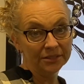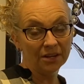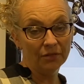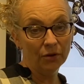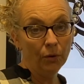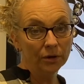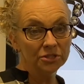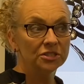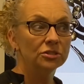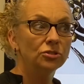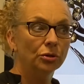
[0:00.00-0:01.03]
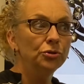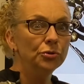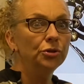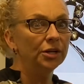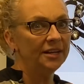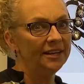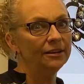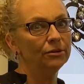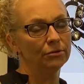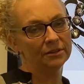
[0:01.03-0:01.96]
on the horses so you could
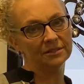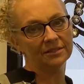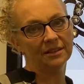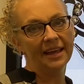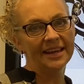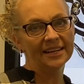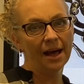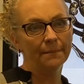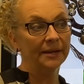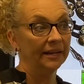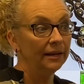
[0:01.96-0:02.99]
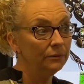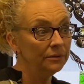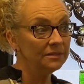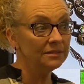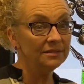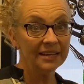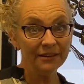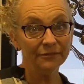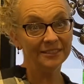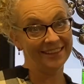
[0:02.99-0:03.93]
hear the sleigh coming. It was a
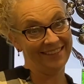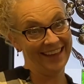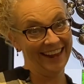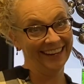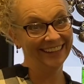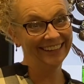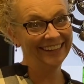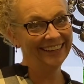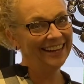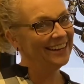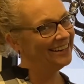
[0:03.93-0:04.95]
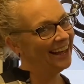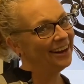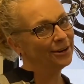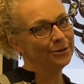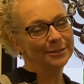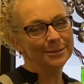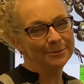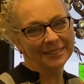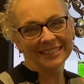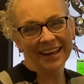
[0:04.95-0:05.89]
safety thing, not a
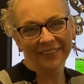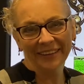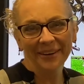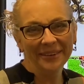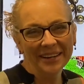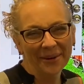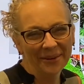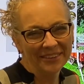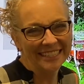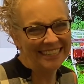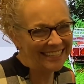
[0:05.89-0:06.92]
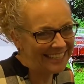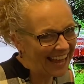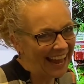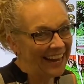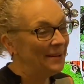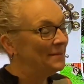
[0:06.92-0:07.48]
Christmas sound like we know of it today.